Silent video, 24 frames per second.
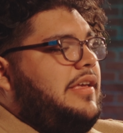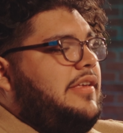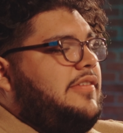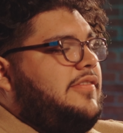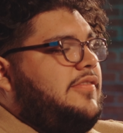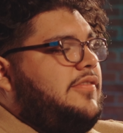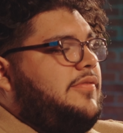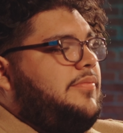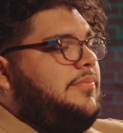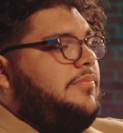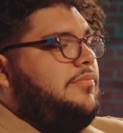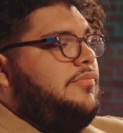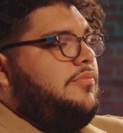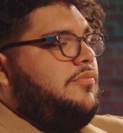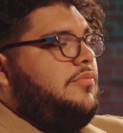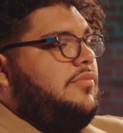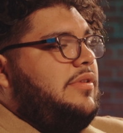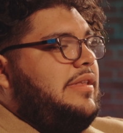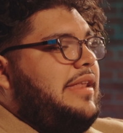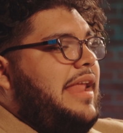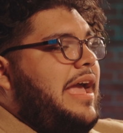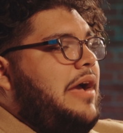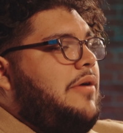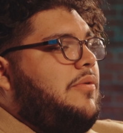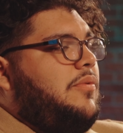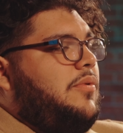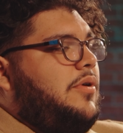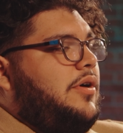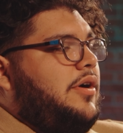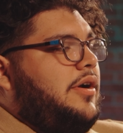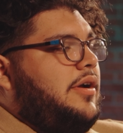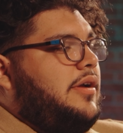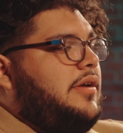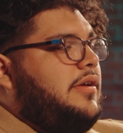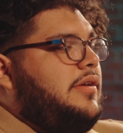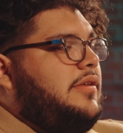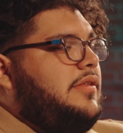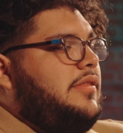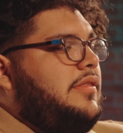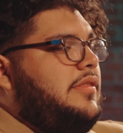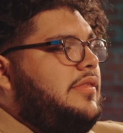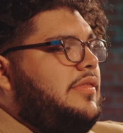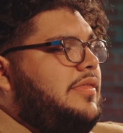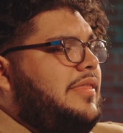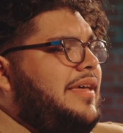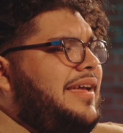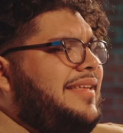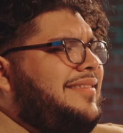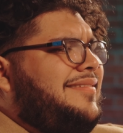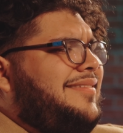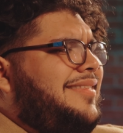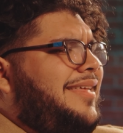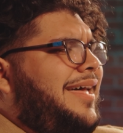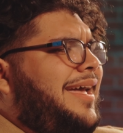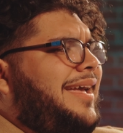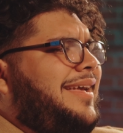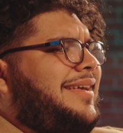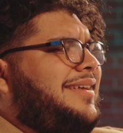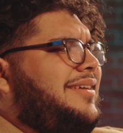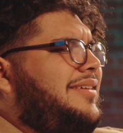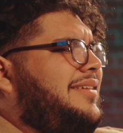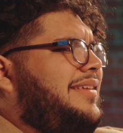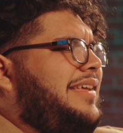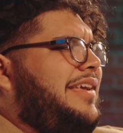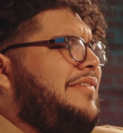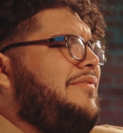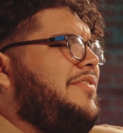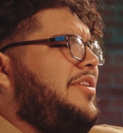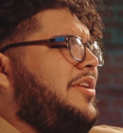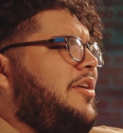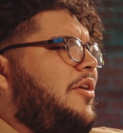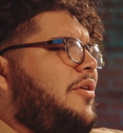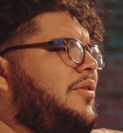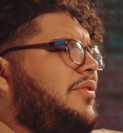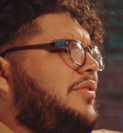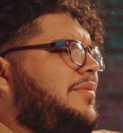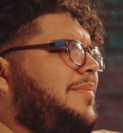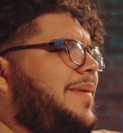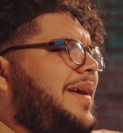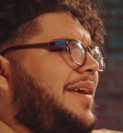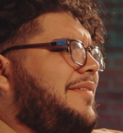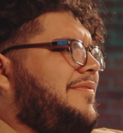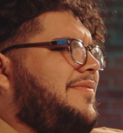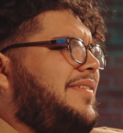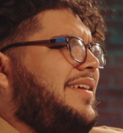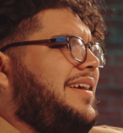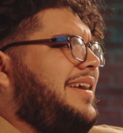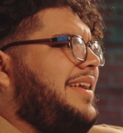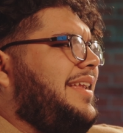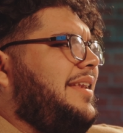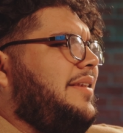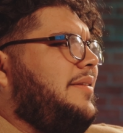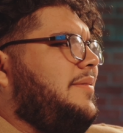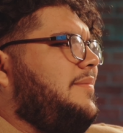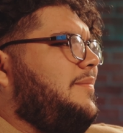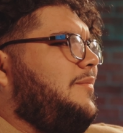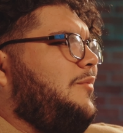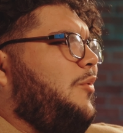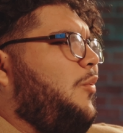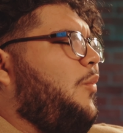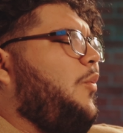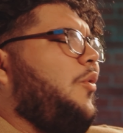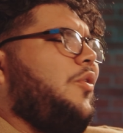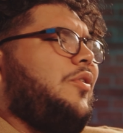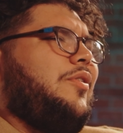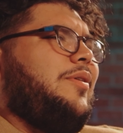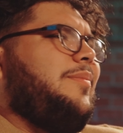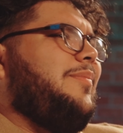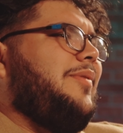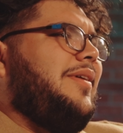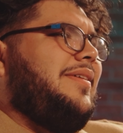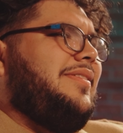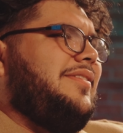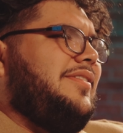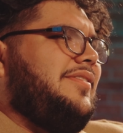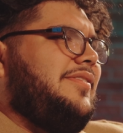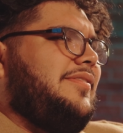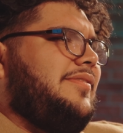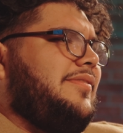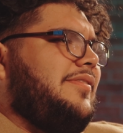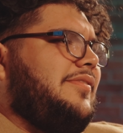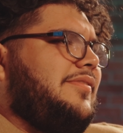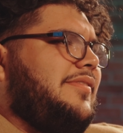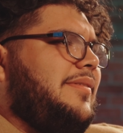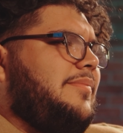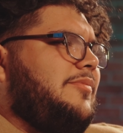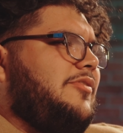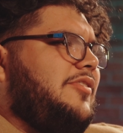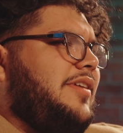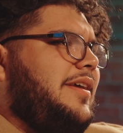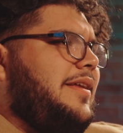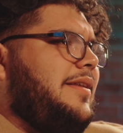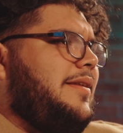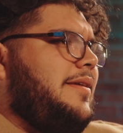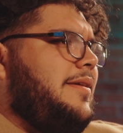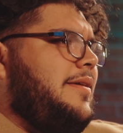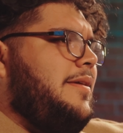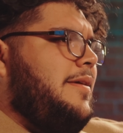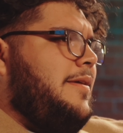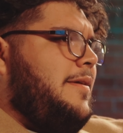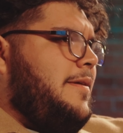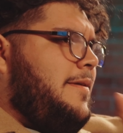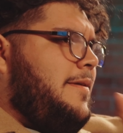this network that's, like, even owned by fucking Warner Brothers or some shit.